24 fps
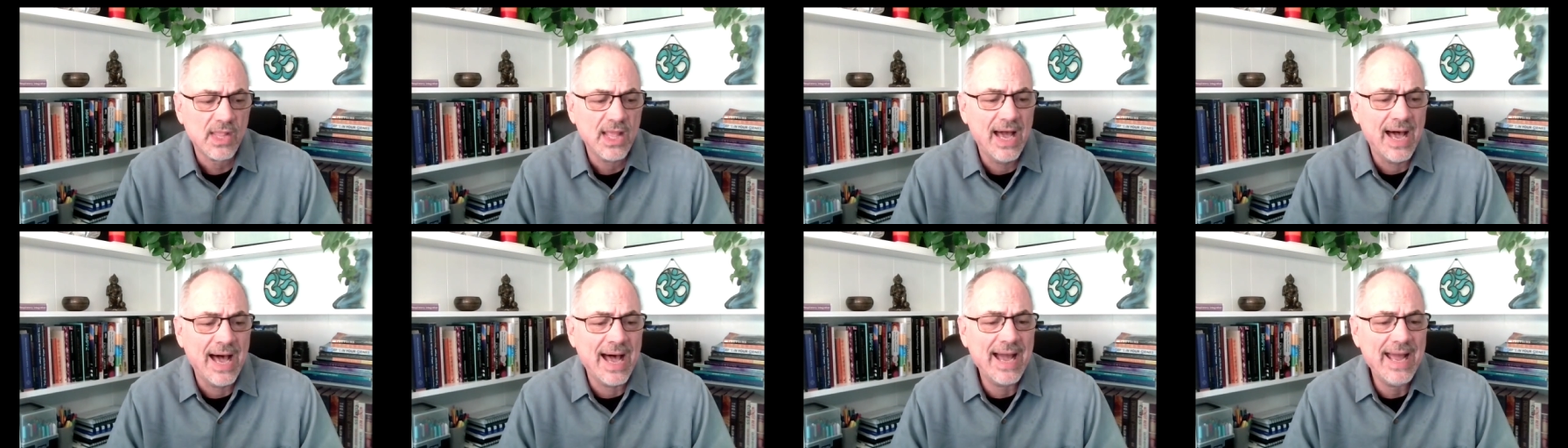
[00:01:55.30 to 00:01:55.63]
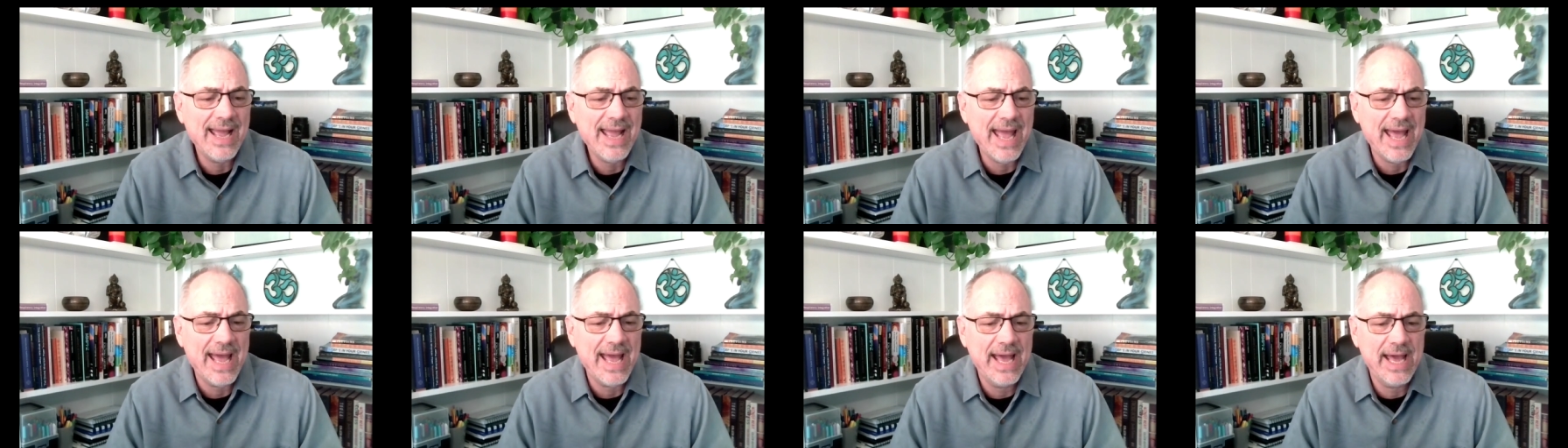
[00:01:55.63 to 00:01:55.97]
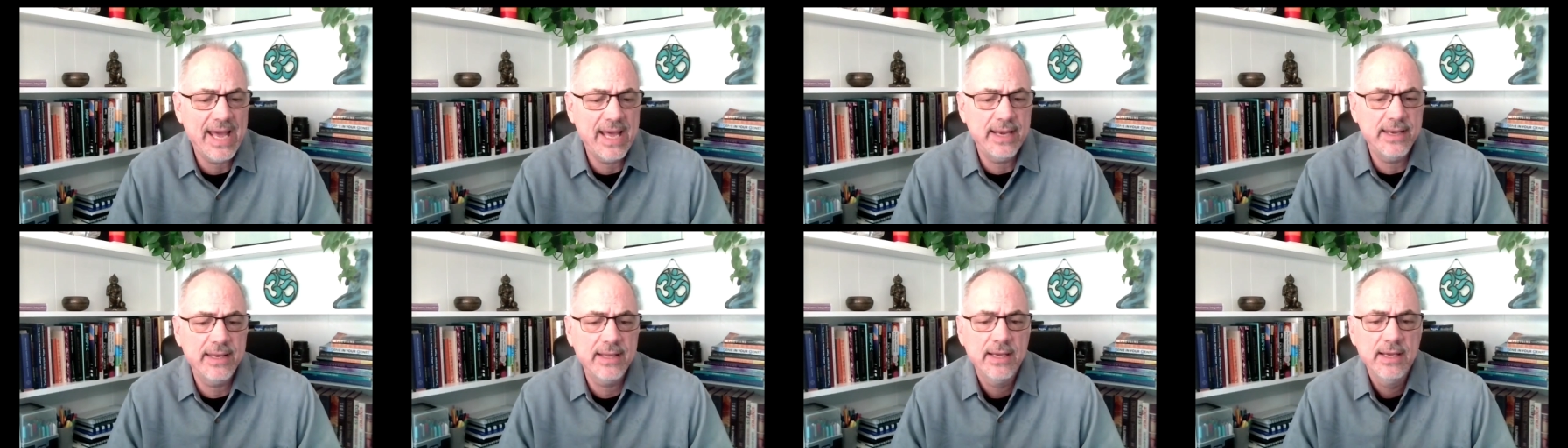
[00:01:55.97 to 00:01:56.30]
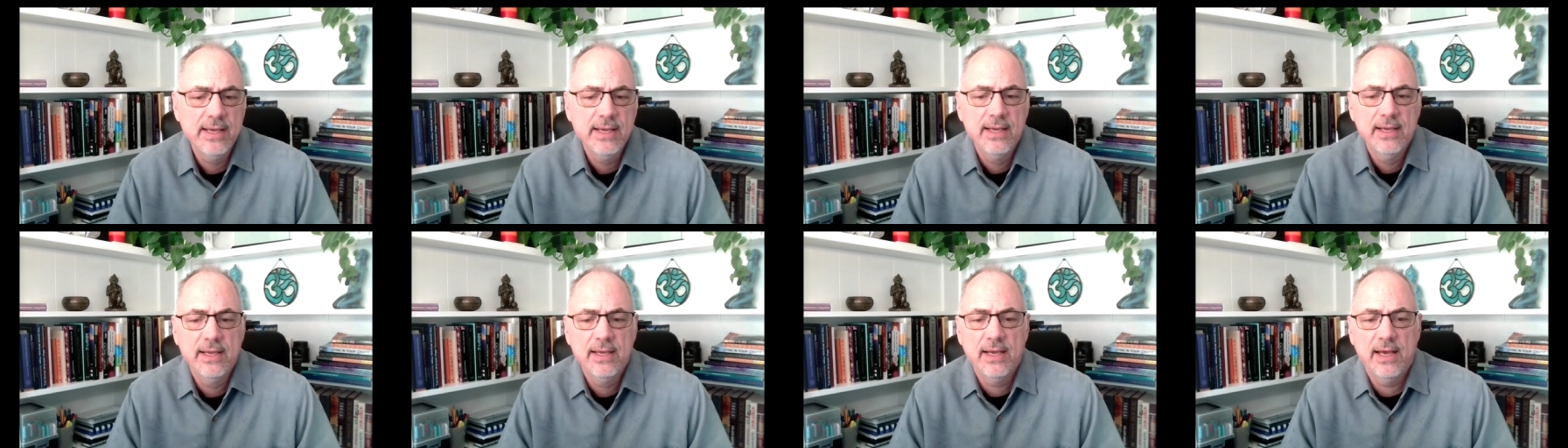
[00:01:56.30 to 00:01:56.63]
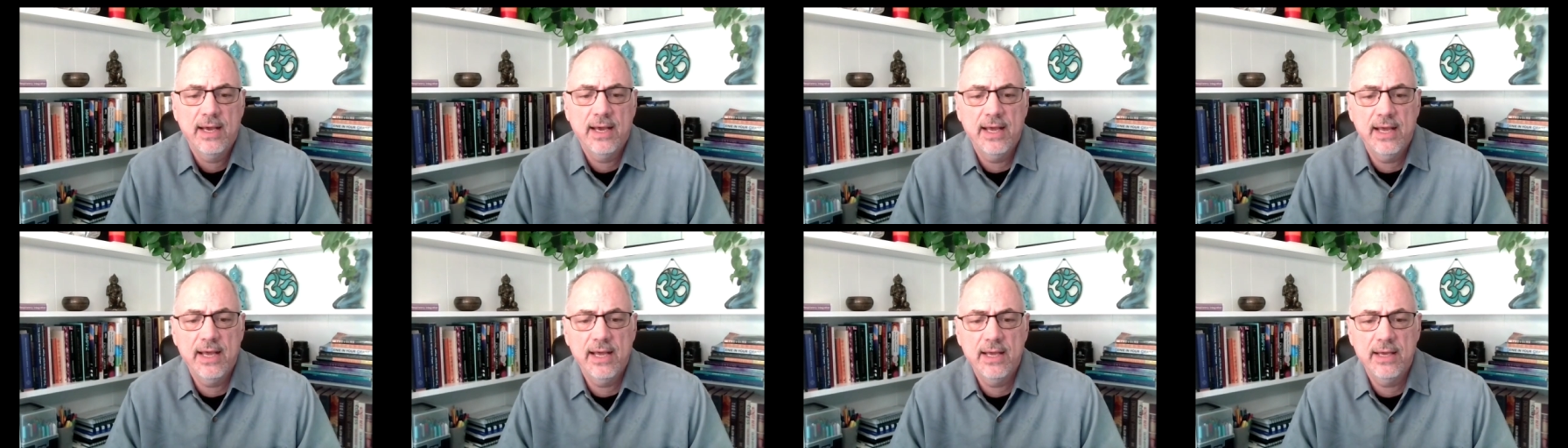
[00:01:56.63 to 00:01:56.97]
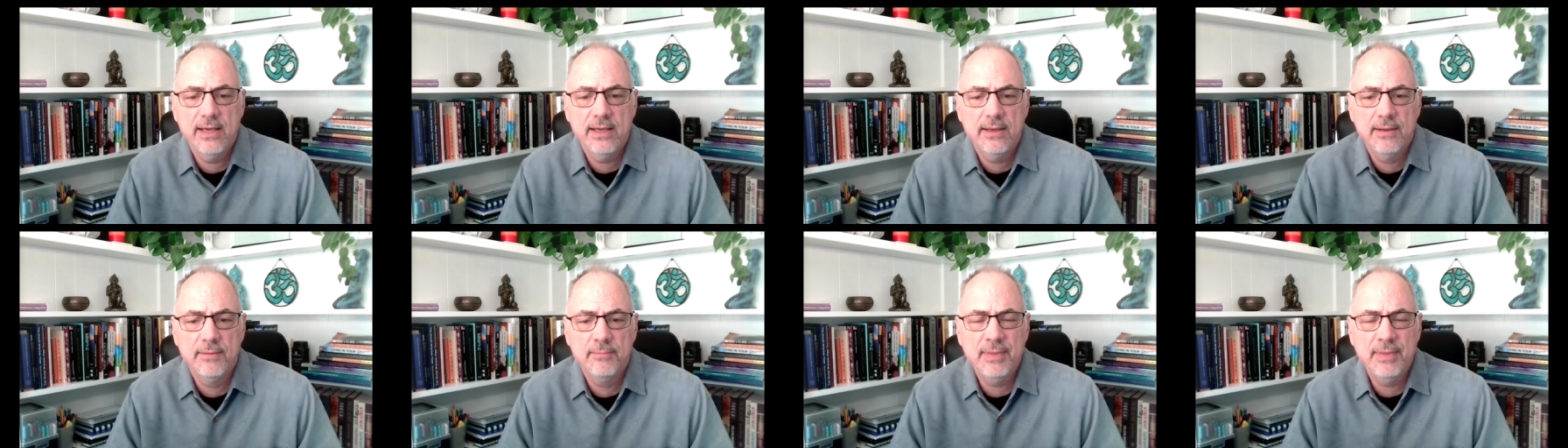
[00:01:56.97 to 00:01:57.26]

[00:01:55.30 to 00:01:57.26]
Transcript: I had uh,